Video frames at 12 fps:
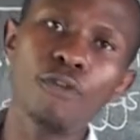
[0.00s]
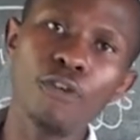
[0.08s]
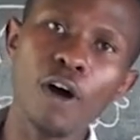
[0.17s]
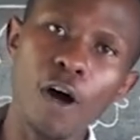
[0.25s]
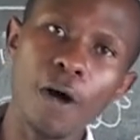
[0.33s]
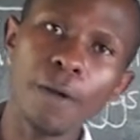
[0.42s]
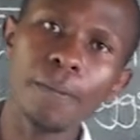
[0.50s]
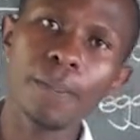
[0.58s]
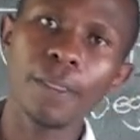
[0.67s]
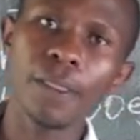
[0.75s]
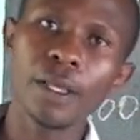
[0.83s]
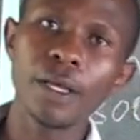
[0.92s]
of
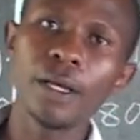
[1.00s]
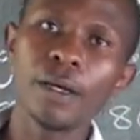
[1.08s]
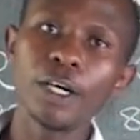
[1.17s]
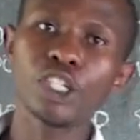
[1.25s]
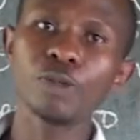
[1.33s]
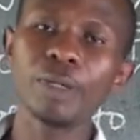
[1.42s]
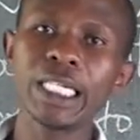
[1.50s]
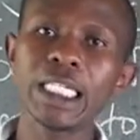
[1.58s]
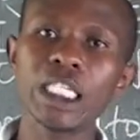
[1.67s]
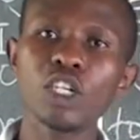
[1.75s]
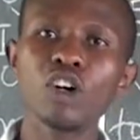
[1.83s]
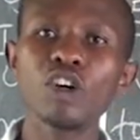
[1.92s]
4, it
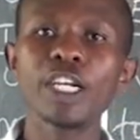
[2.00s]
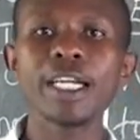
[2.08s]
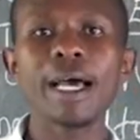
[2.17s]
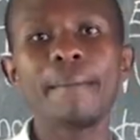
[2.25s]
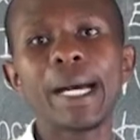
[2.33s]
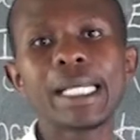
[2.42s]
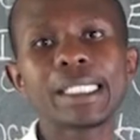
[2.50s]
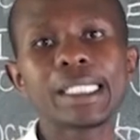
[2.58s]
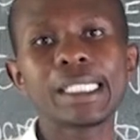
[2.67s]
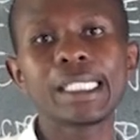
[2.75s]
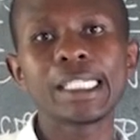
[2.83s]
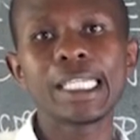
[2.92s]
means all the
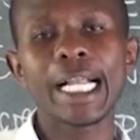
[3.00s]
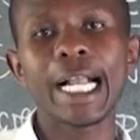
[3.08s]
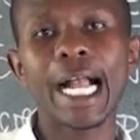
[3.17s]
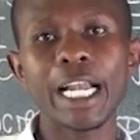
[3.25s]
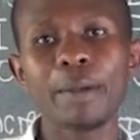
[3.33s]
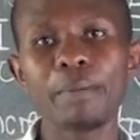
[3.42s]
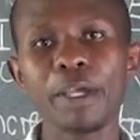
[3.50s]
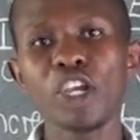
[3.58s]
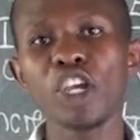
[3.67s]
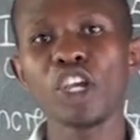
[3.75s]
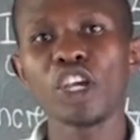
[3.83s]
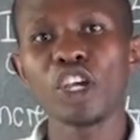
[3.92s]
numbers can
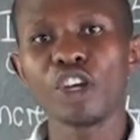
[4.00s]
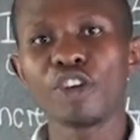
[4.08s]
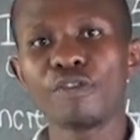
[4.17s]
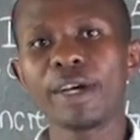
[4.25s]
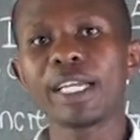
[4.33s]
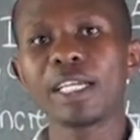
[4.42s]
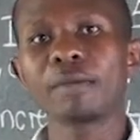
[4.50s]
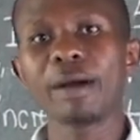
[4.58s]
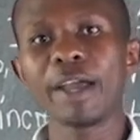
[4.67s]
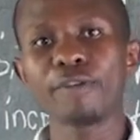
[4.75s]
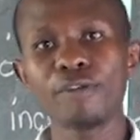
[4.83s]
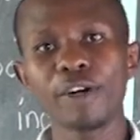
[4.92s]
be
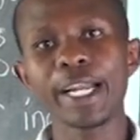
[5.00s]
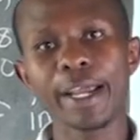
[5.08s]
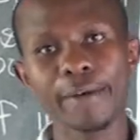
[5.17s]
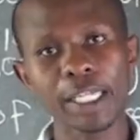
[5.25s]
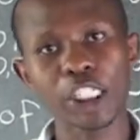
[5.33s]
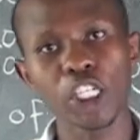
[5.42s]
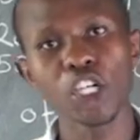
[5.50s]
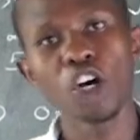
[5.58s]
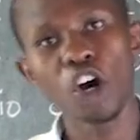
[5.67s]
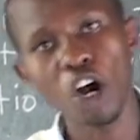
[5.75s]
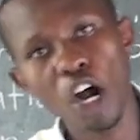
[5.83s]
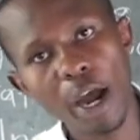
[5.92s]
divided by 4 direct.
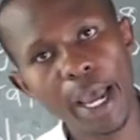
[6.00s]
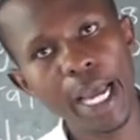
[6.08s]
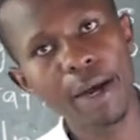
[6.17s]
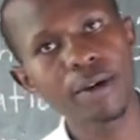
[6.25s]
Or